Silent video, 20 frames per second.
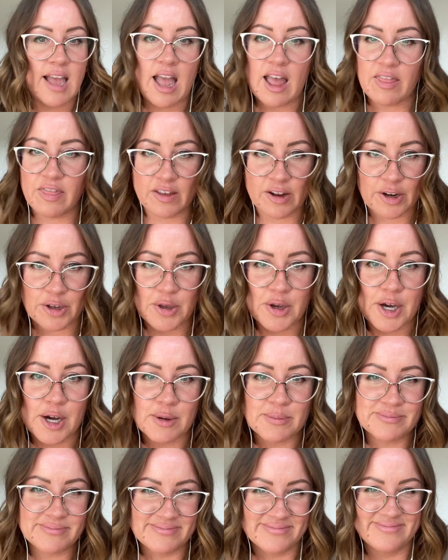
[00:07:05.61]
And there you go.
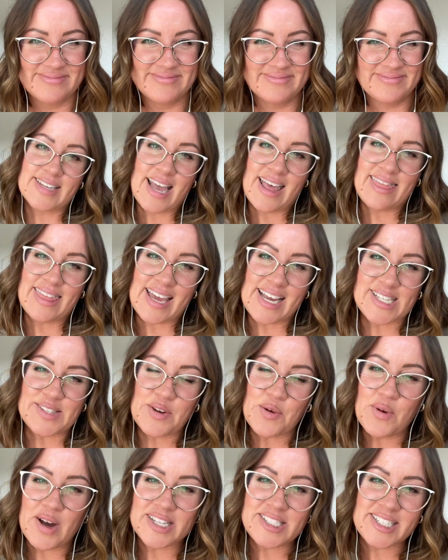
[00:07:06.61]
Thanks for
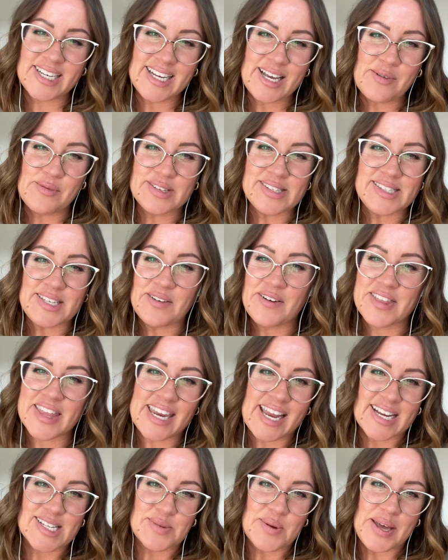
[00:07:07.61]
watching, and we'll see you on the
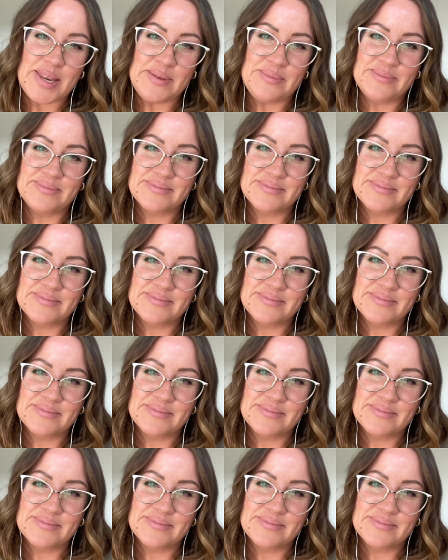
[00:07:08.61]
next one.